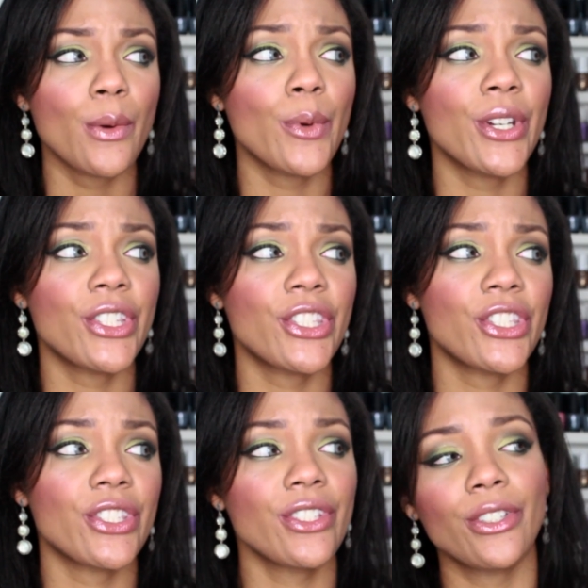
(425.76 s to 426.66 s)

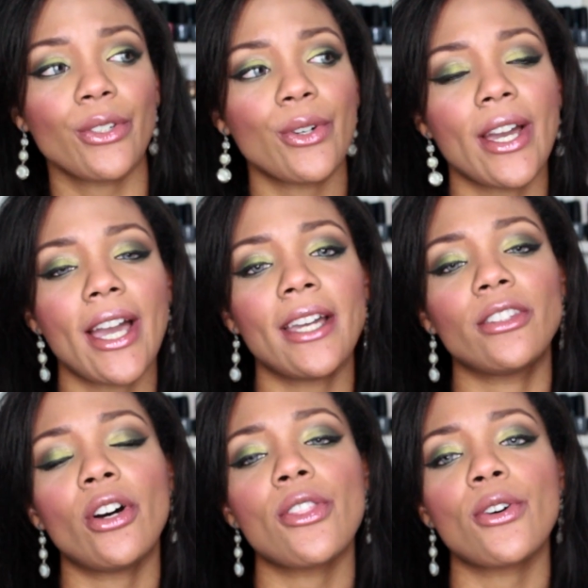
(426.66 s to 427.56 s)
which, you know,
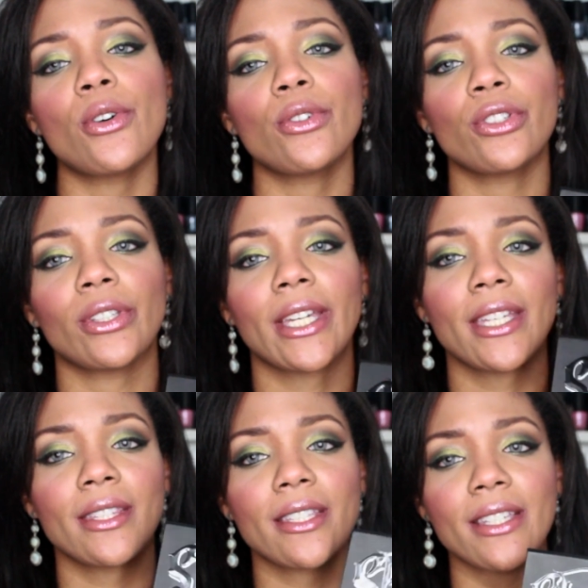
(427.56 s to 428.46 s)
although, you know, like
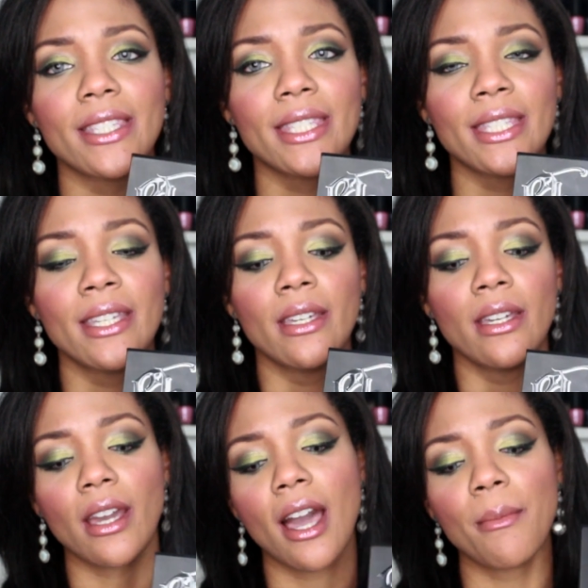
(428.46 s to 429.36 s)
it does
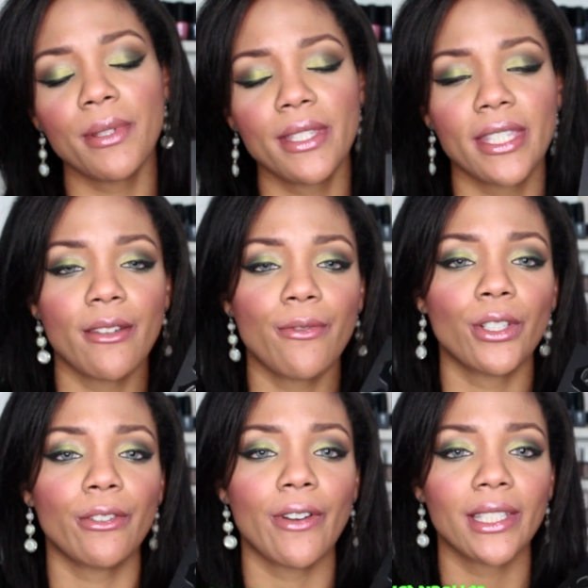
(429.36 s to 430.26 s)
compensate
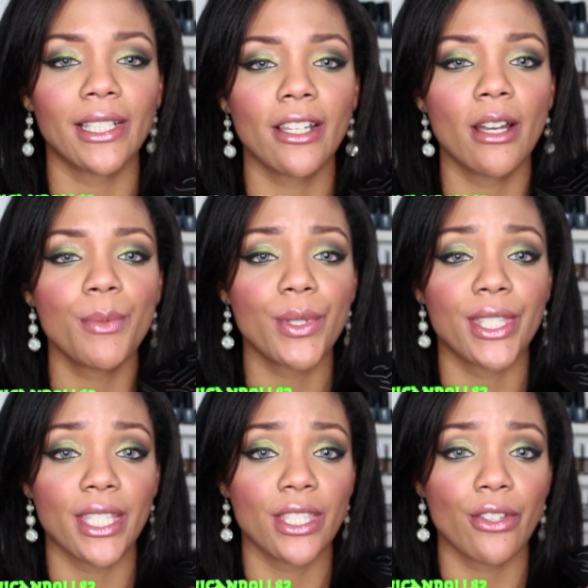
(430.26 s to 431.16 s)
for the fact that it comes with
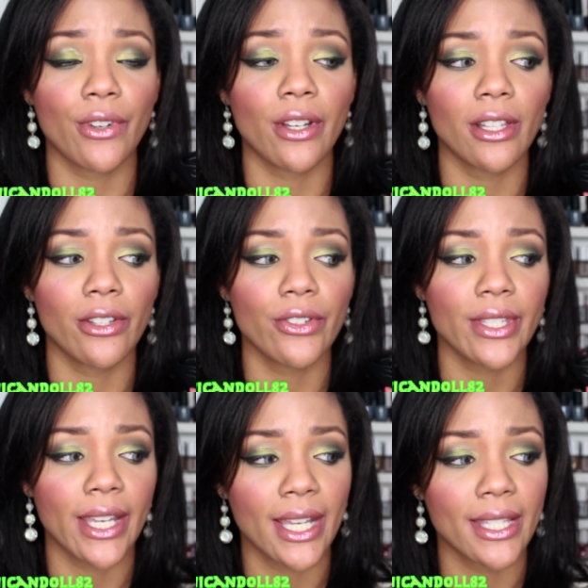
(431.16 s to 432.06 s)
6 different colors,
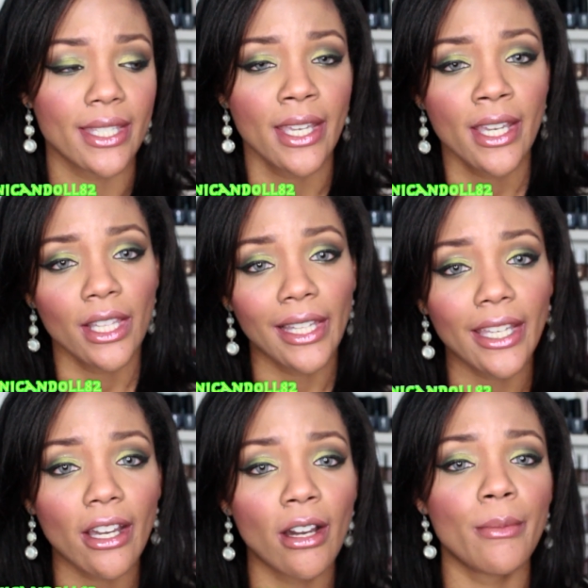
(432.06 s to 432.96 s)
and
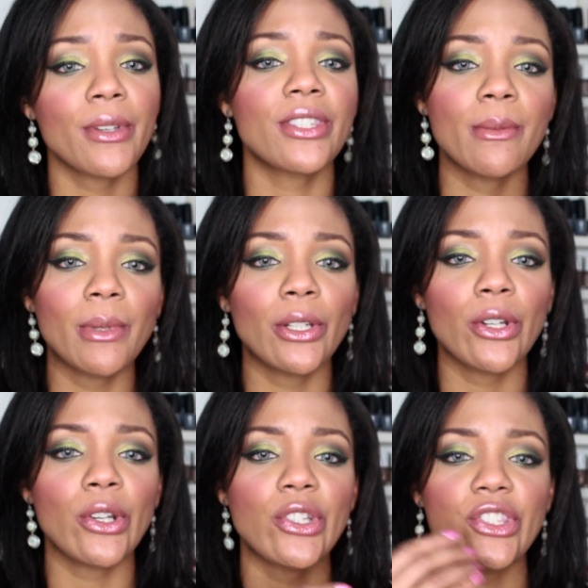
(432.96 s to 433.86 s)
like a
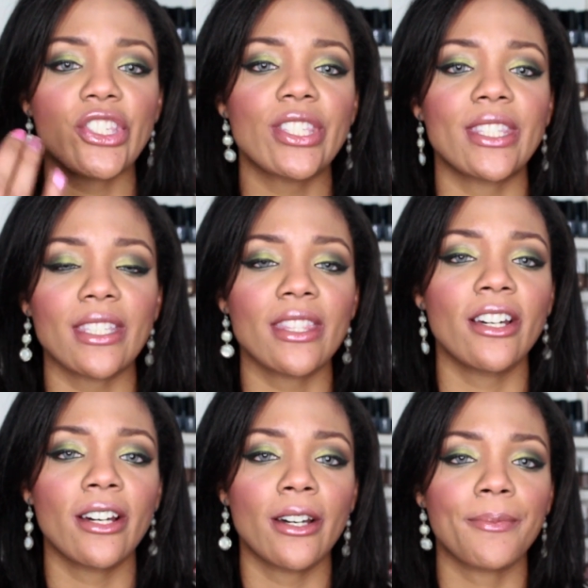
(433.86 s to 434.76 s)
similar, just
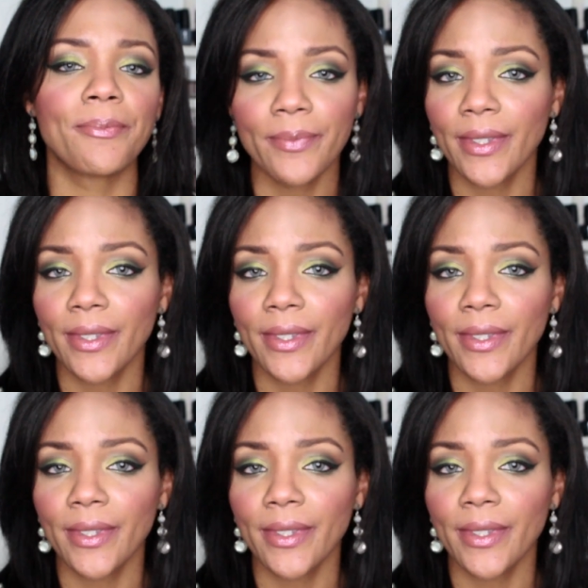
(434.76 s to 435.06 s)
the